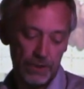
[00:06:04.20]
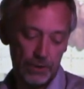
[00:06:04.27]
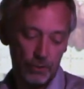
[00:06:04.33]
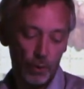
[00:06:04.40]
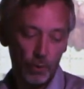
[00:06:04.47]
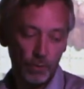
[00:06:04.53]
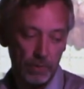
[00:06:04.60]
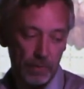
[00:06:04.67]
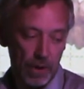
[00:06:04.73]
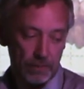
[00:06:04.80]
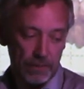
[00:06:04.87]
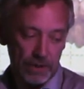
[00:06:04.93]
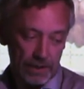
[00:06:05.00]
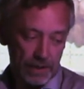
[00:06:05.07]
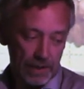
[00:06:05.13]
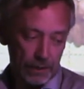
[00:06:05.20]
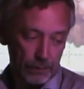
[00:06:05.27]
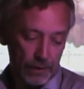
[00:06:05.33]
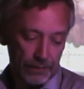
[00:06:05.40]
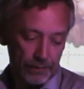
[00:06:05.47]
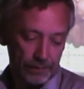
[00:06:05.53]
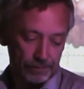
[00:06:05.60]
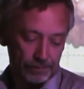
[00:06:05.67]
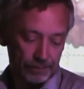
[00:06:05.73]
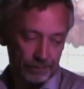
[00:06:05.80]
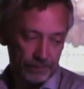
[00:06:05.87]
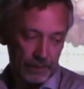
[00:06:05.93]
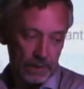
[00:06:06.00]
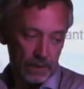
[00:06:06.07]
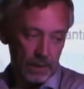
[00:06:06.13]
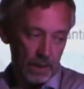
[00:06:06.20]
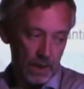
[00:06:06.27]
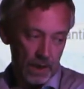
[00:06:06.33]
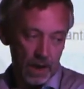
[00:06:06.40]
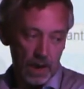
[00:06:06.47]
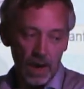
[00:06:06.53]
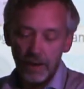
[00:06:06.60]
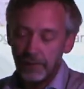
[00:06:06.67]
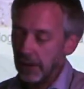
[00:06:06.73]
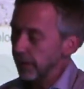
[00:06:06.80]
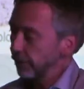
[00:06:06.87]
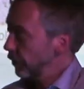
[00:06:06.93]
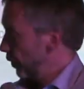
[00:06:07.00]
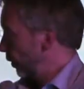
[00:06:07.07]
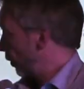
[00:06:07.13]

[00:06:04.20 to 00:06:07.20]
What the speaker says: as to what we might be dealing with. And then, of